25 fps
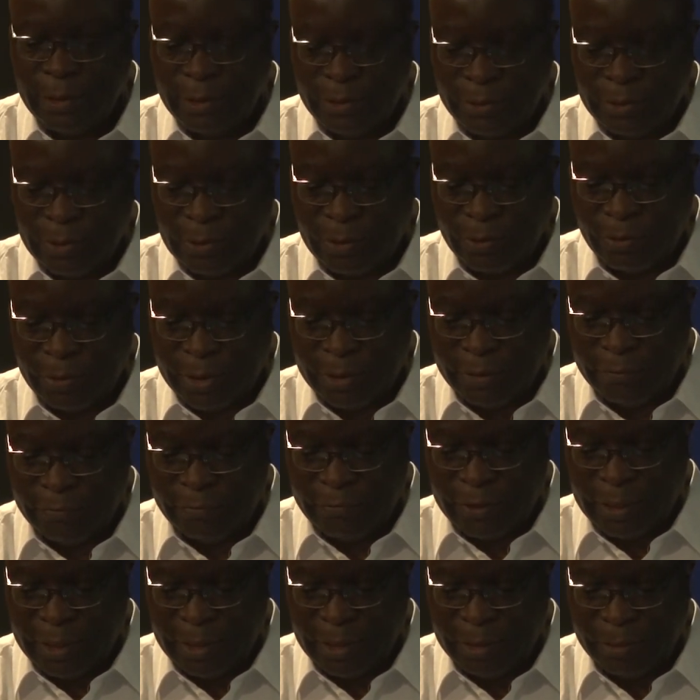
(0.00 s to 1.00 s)
So we
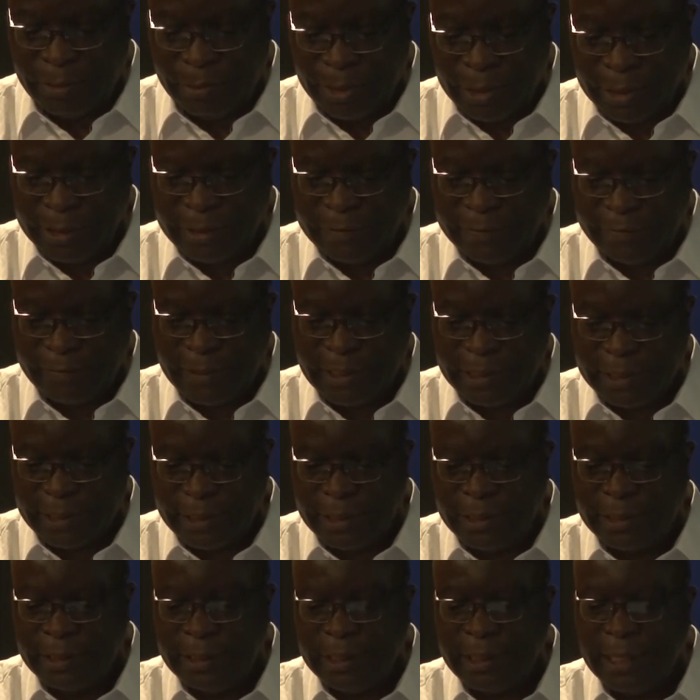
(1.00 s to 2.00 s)
built this
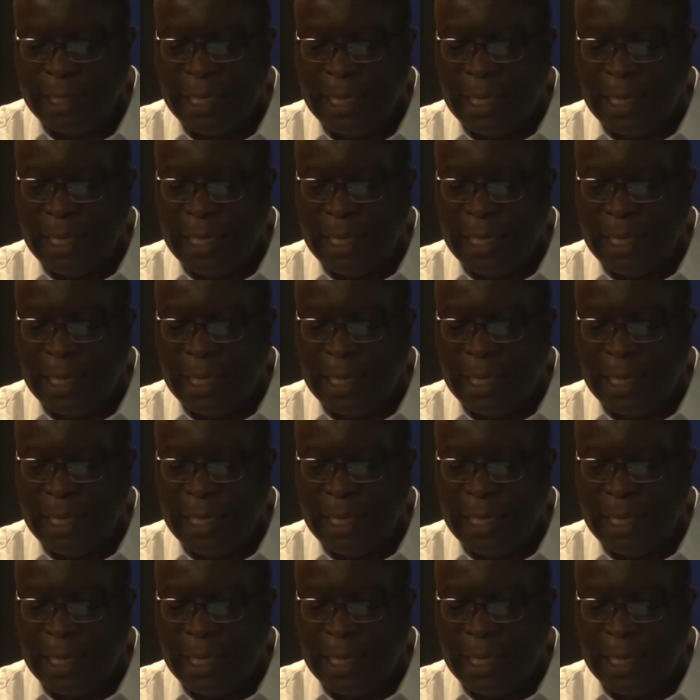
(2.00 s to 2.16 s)
facility.